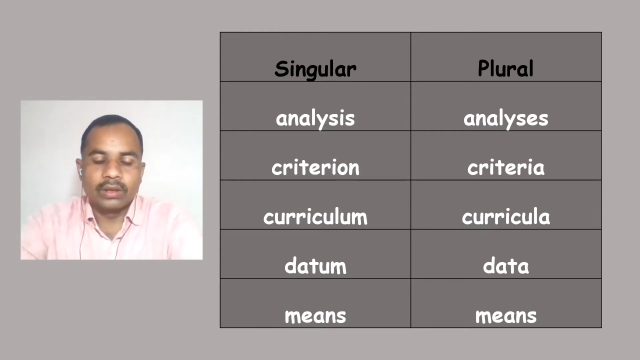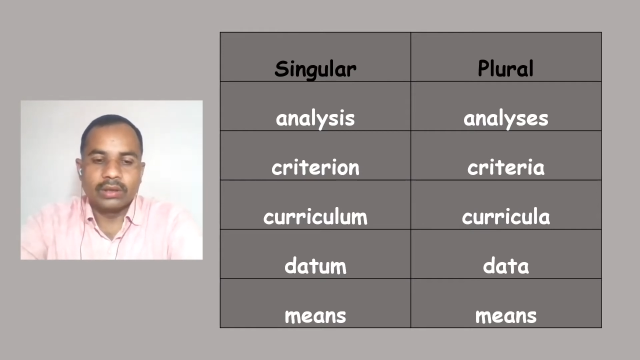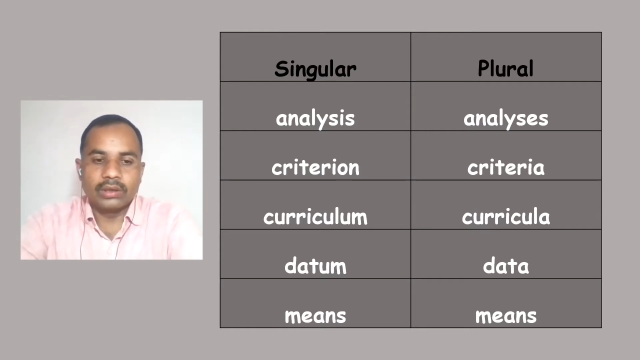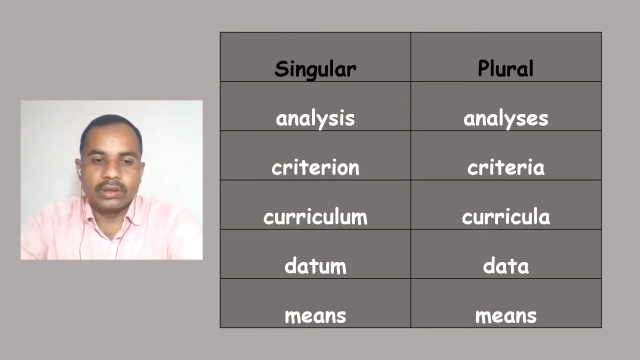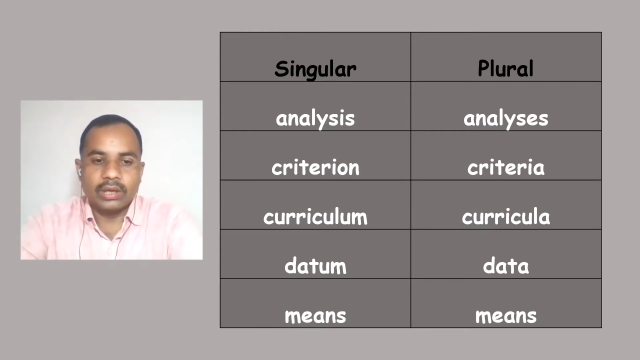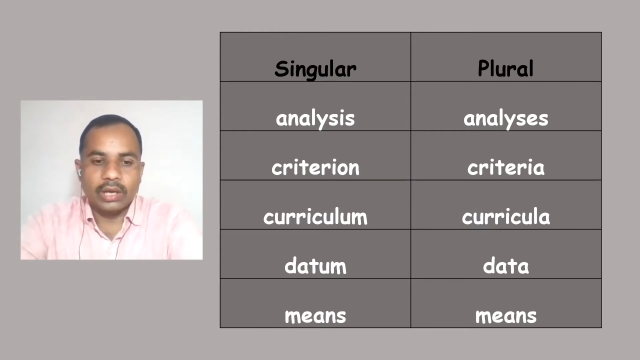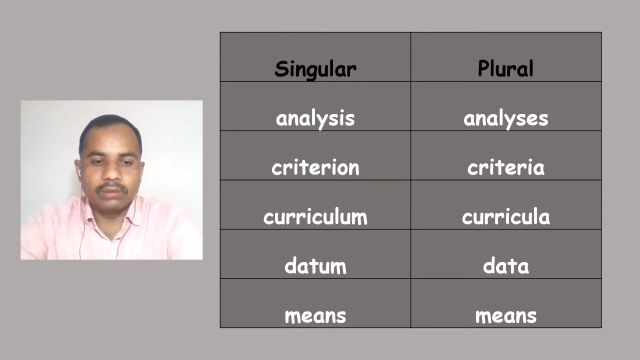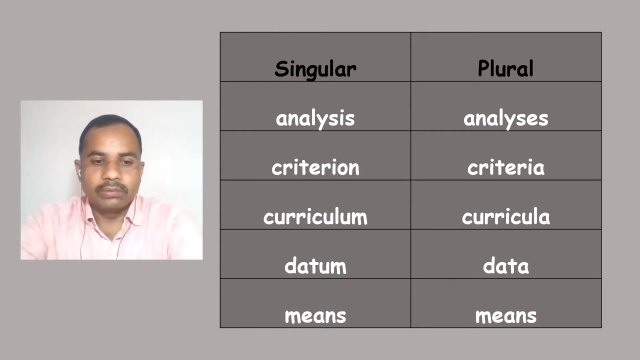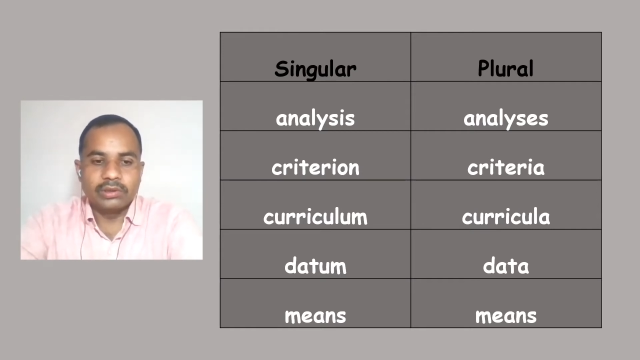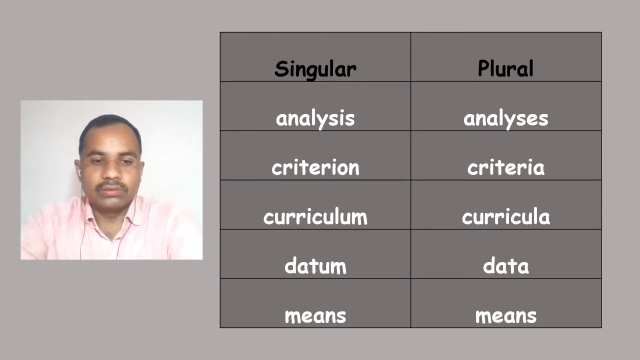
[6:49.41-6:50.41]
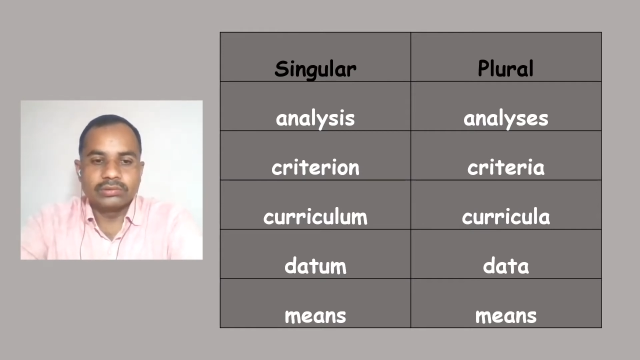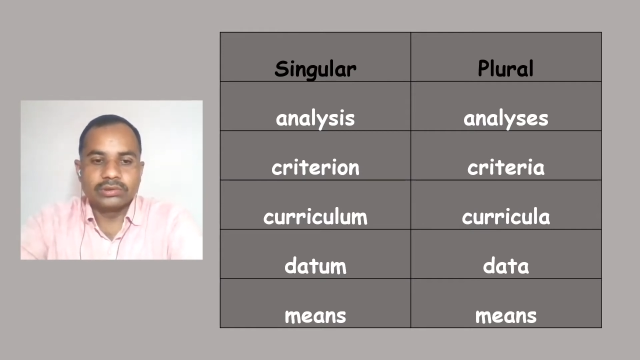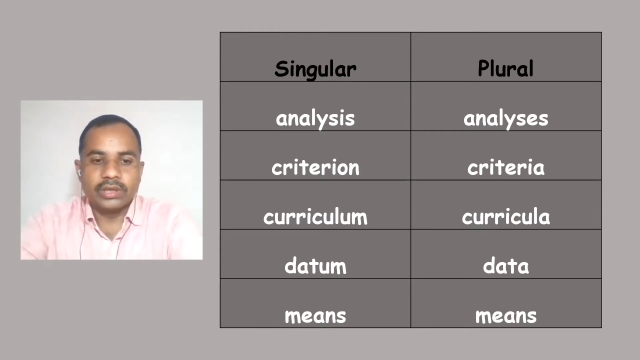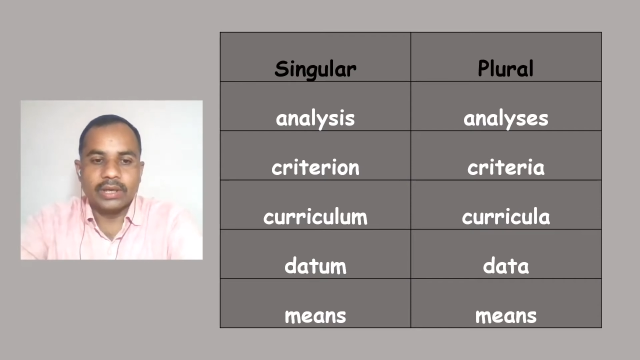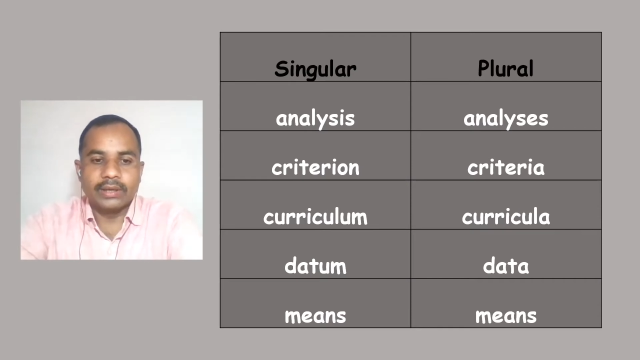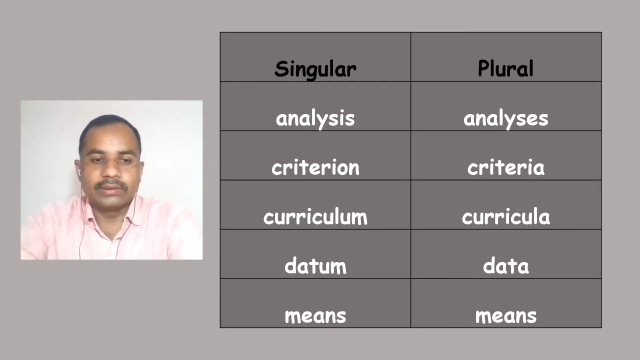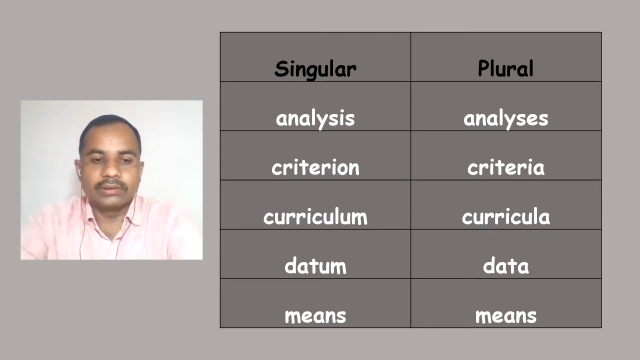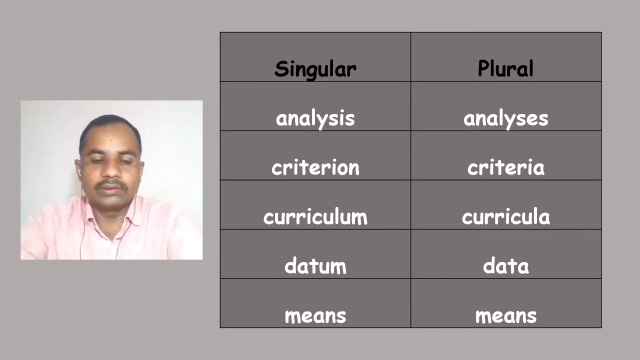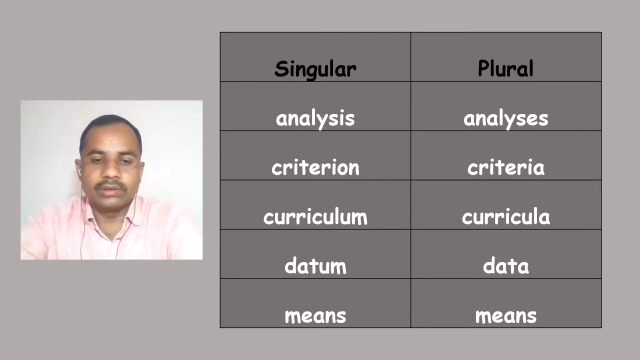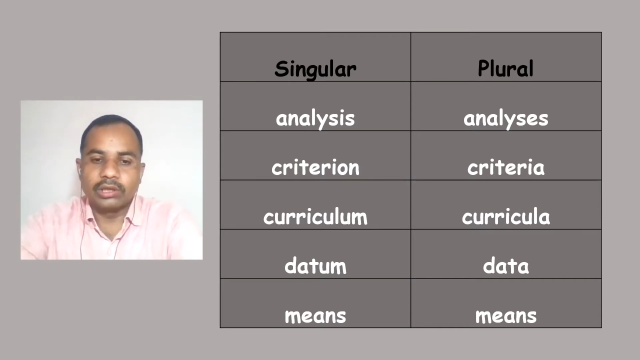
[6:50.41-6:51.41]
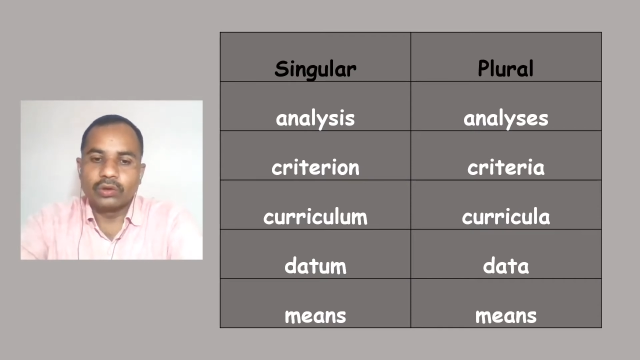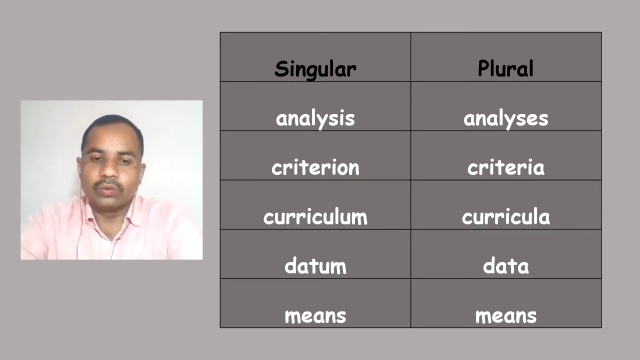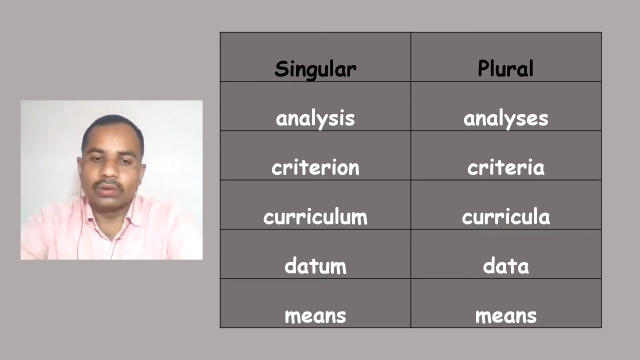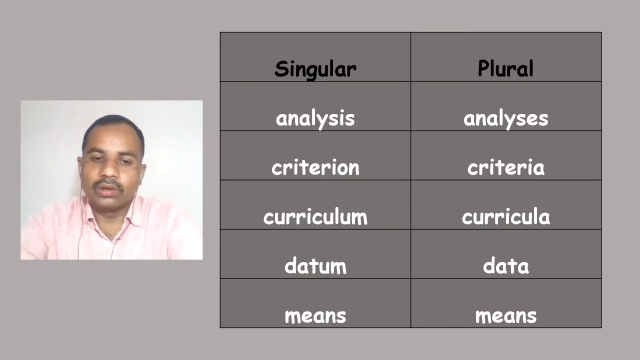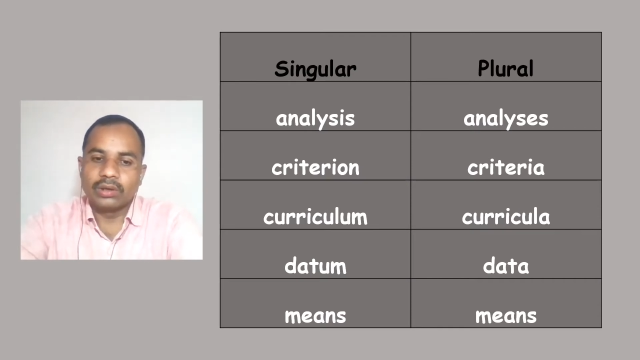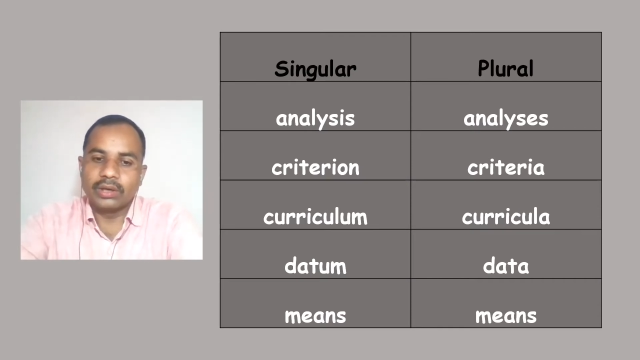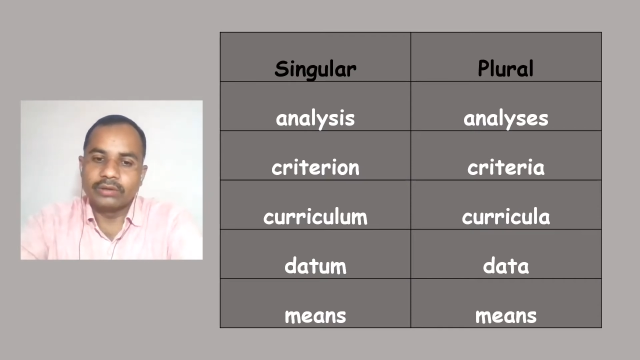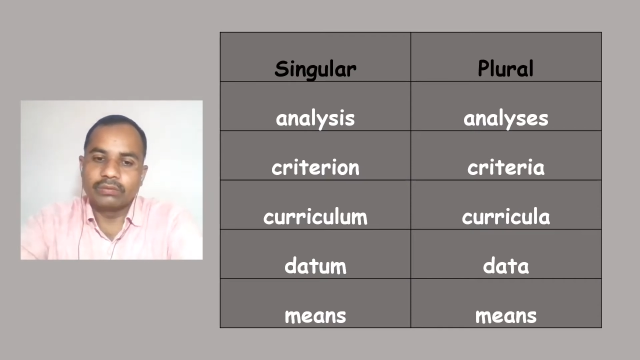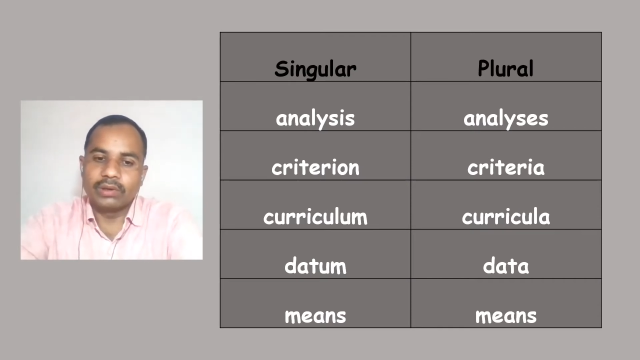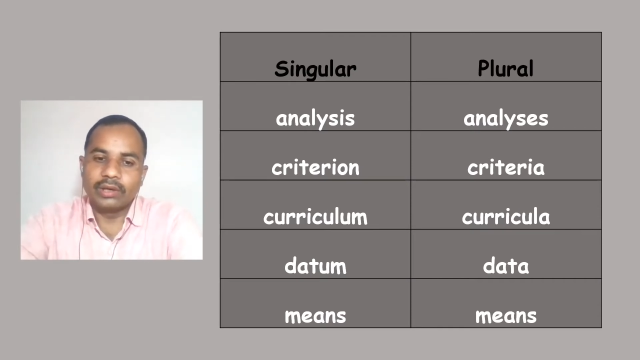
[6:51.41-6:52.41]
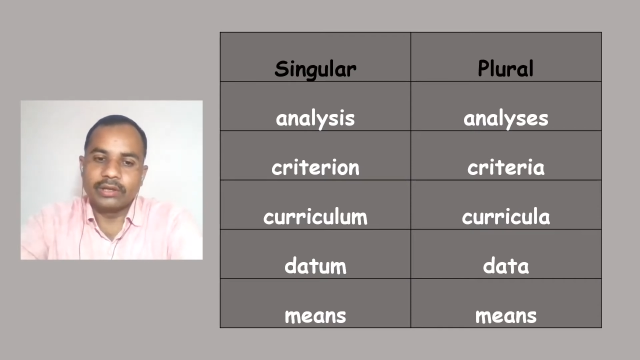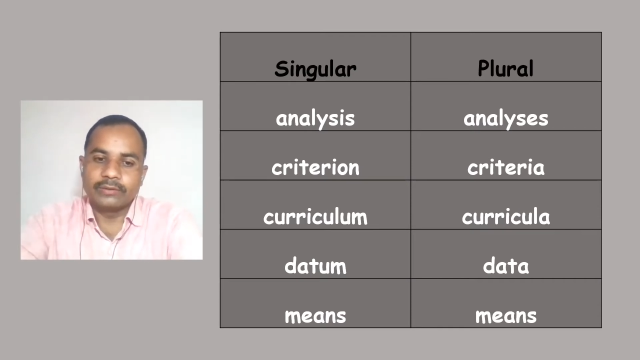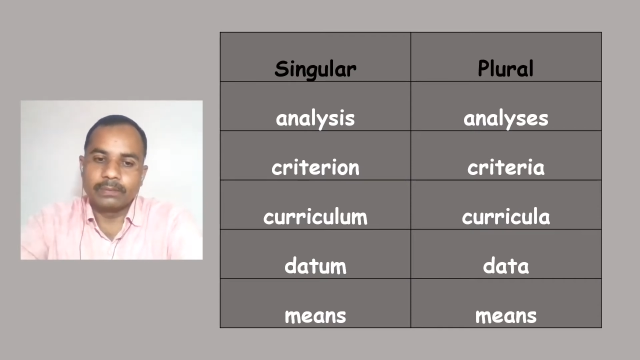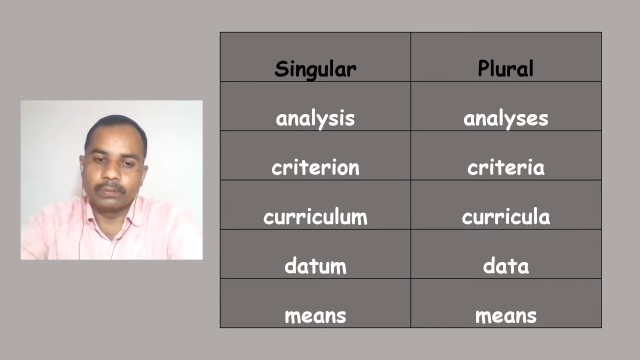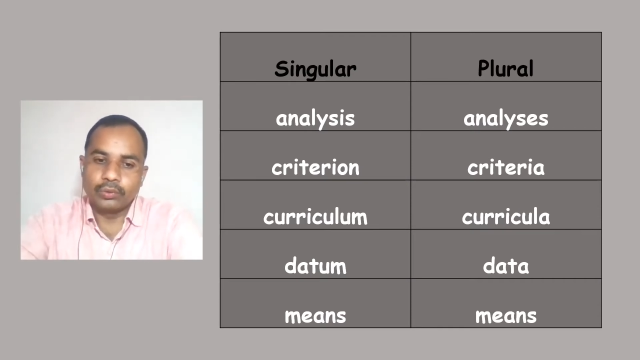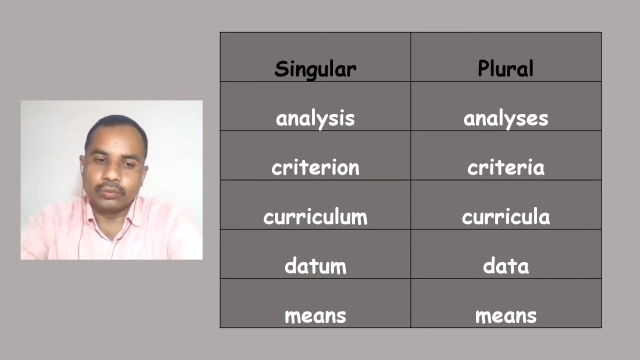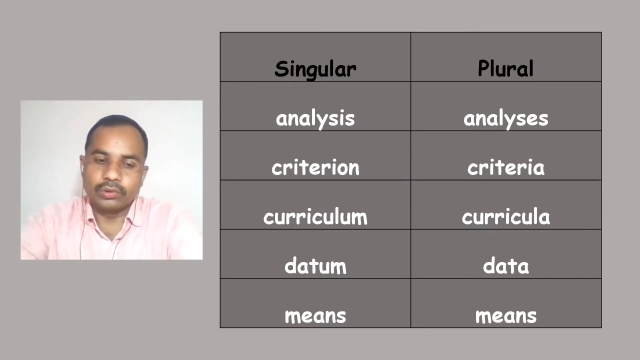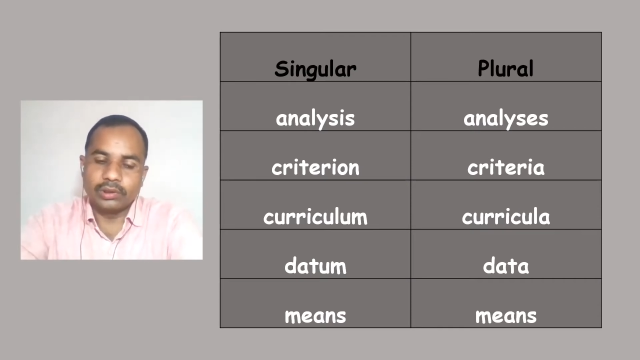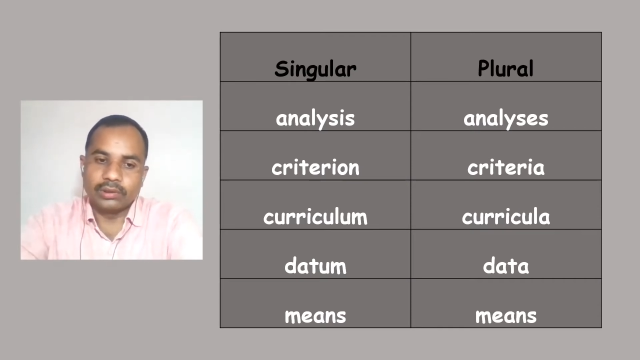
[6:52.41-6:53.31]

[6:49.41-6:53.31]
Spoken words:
it can be used as a singular as well as plural.